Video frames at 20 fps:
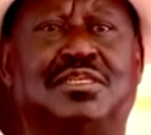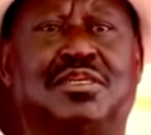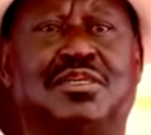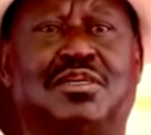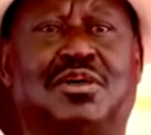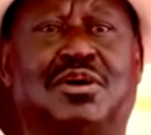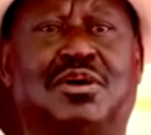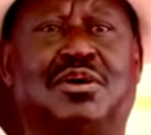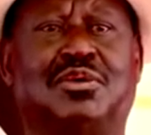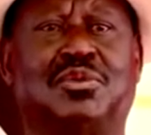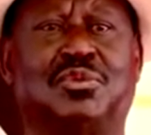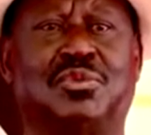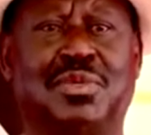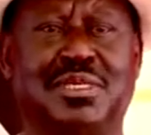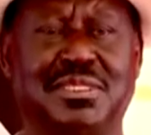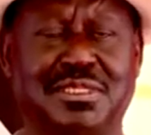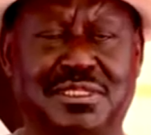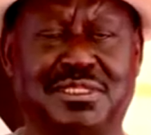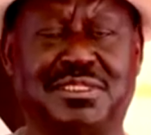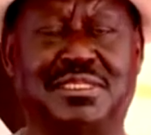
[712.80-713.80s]
on
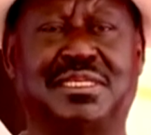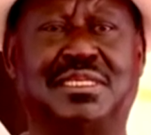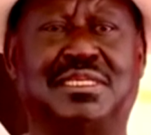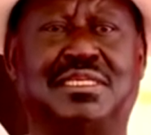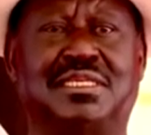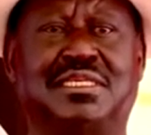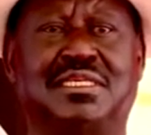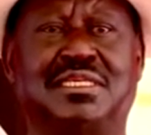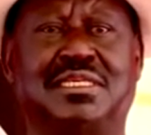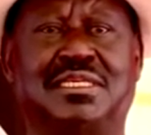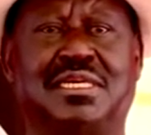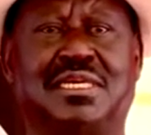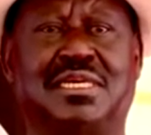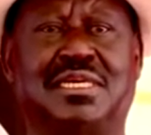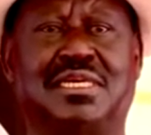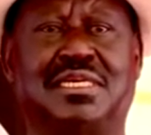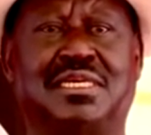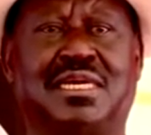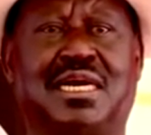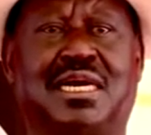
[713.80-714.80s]
Wednesday
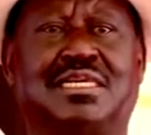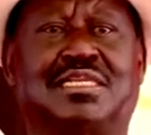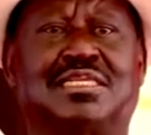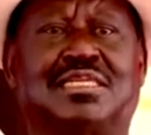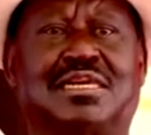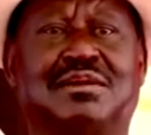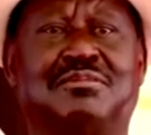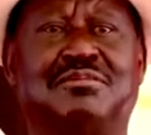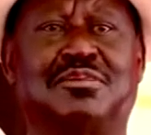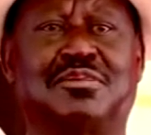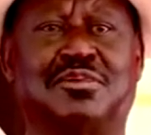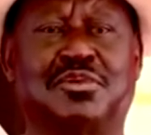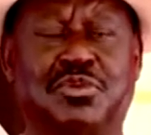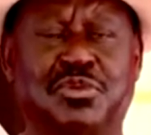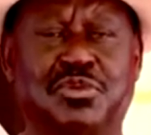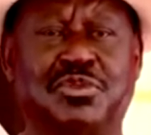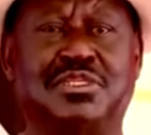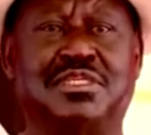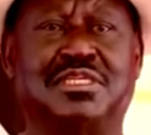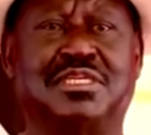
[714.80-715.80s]
at
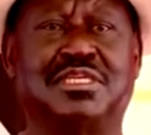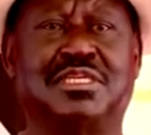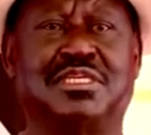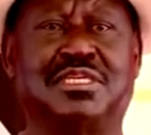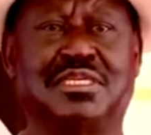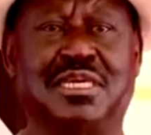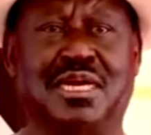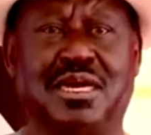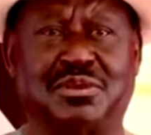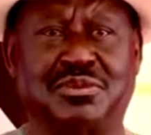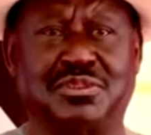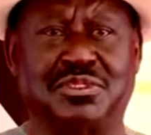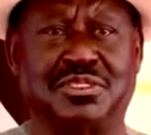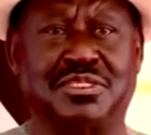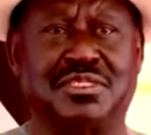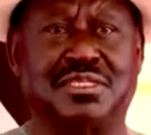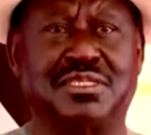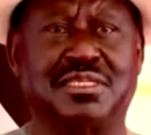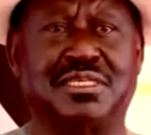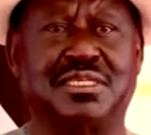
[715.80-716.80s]
Kamukunji grounds
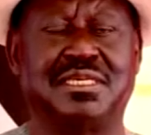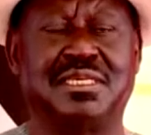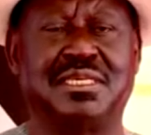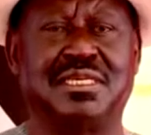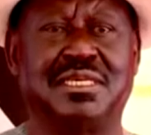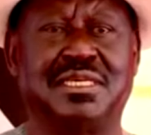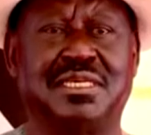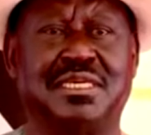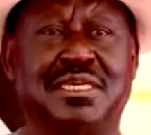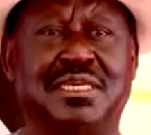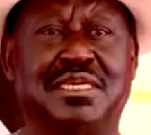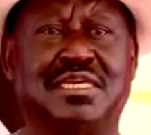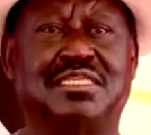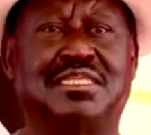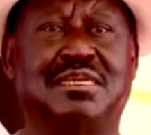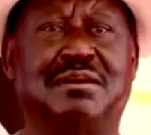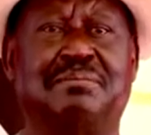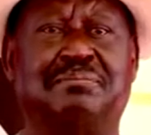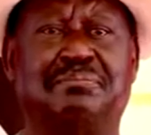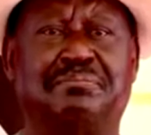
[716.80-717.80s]
is a
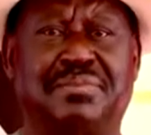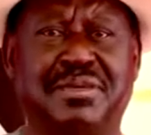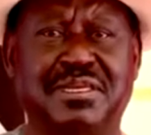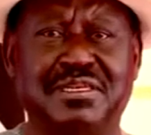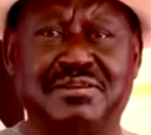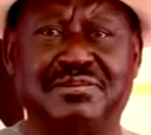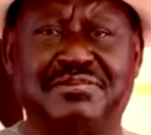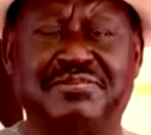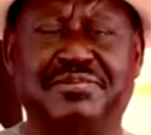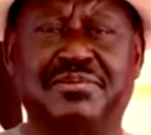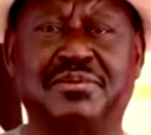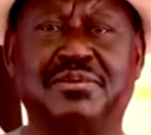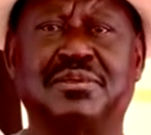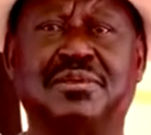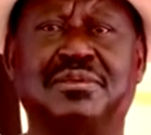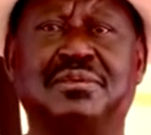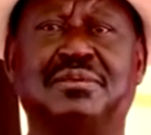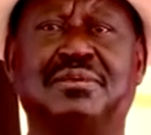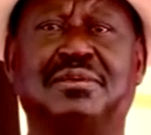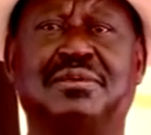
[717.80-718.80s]
peaceful
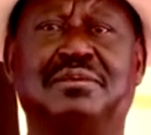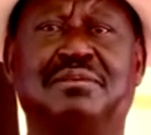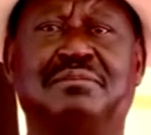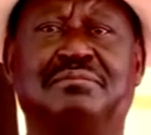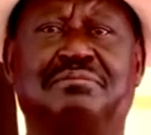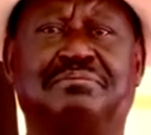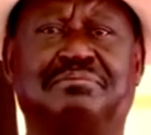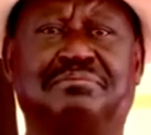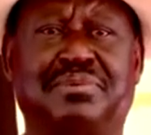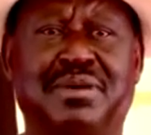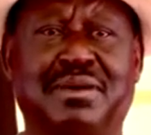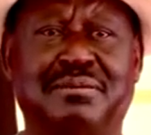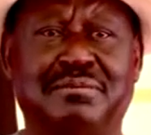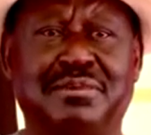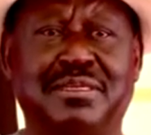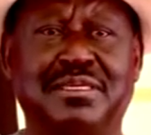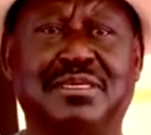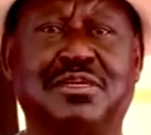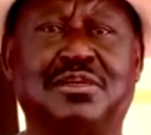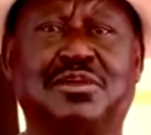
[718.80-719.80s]

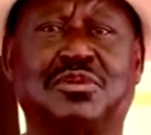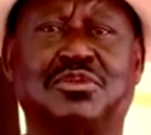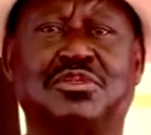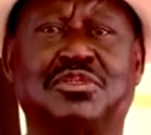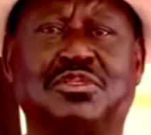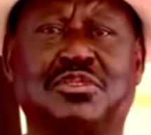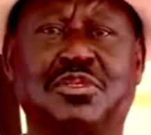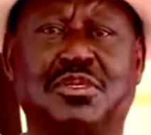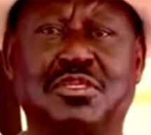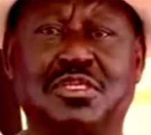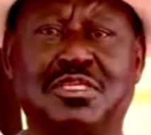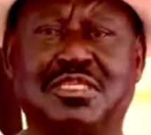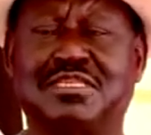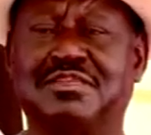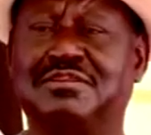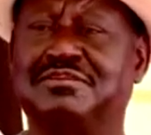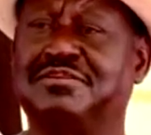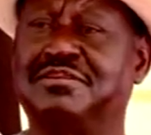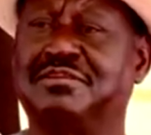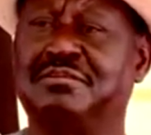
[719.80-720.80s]
public consultative
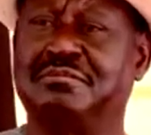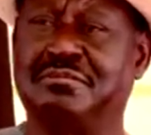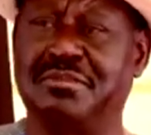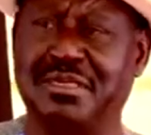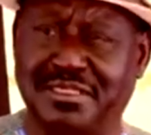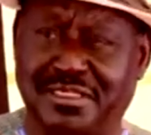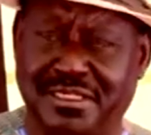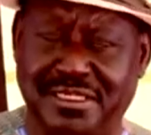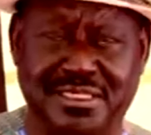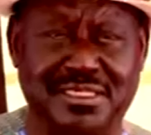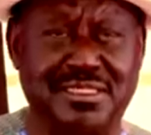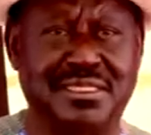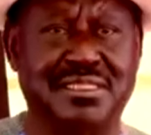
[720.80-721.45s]
meeting.